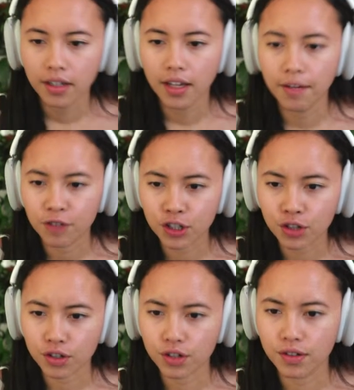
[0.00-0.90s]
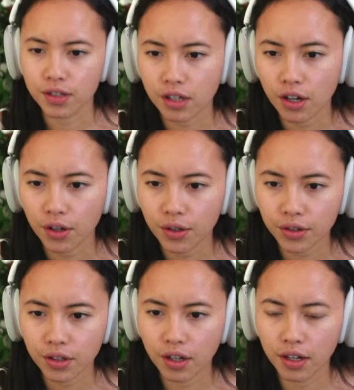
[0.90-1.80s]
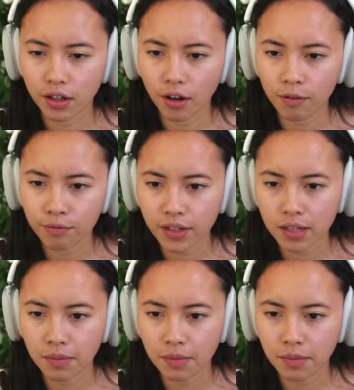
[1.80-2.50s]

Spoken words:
Infrastructure as code, config